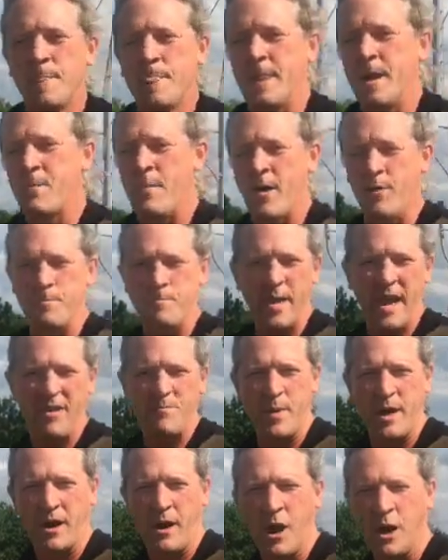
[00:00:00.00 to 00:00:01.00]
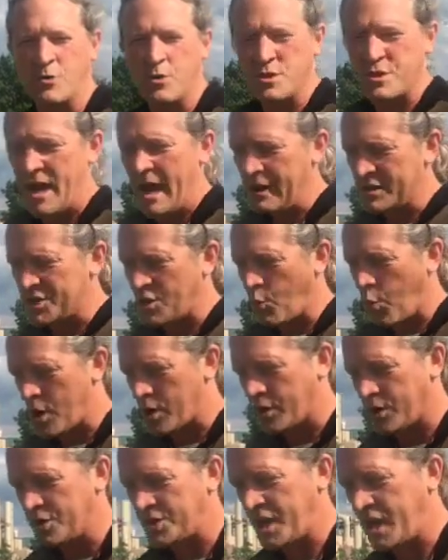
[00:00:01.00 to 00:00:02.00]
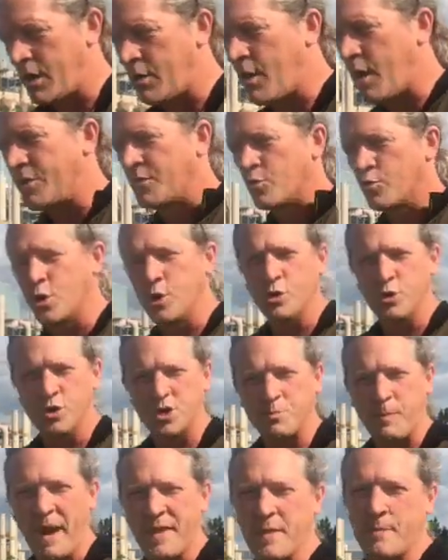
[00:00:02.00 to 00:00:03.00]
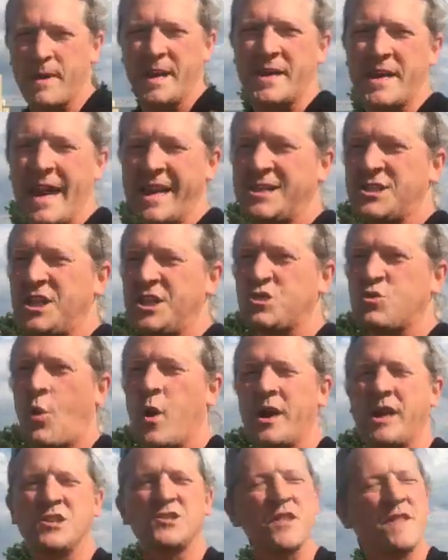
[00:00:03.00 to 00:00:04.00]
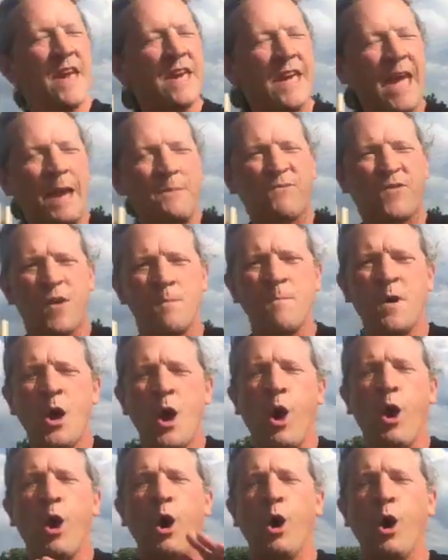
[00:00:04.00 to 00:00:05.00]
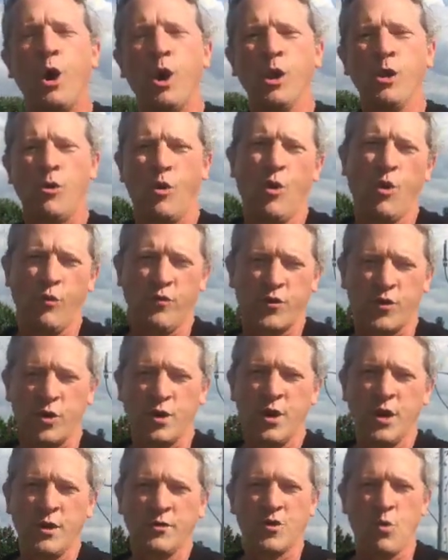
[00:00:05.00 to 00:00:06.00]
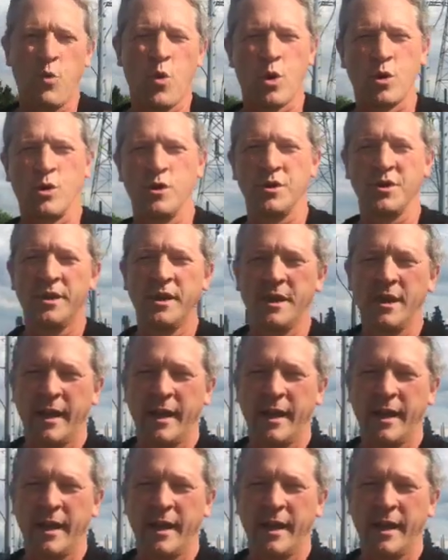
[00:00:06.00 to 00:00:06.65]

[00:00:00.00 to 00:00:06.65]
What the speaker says: There may have been 100,000 workers here on the Rouge by the mid-1920s, and they came from all over the world.